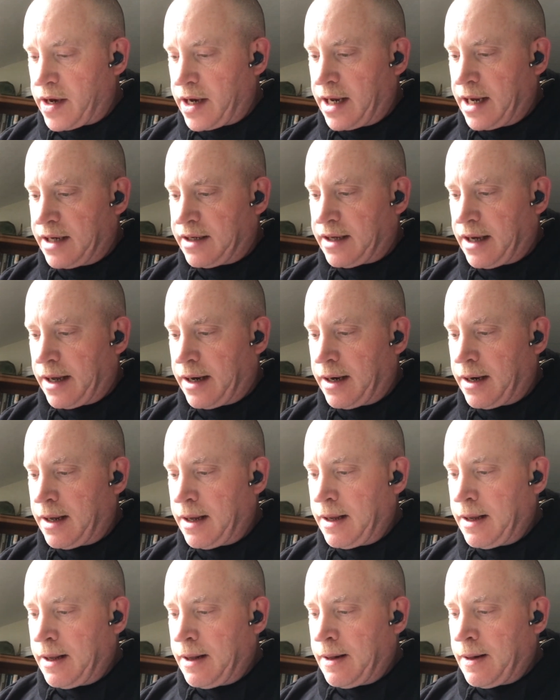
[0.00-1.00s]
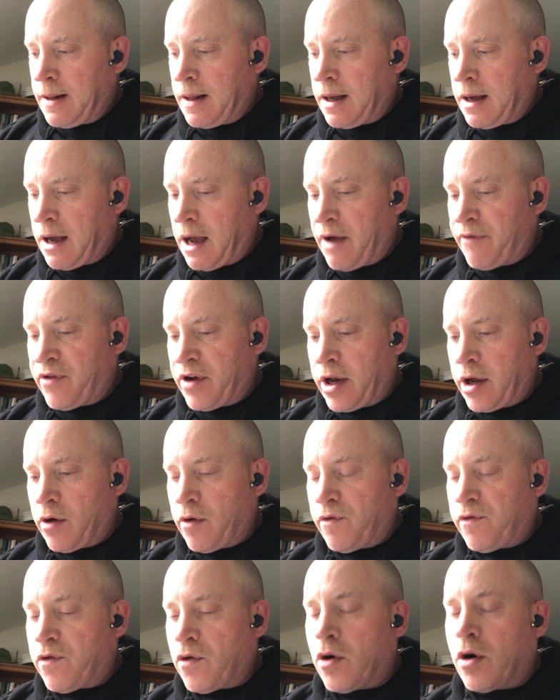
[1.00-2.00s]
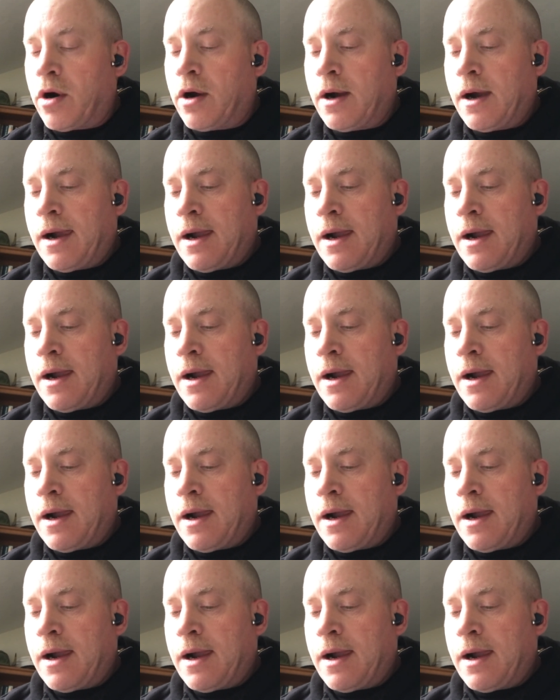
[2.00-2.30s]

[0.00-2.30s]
he had done a video for.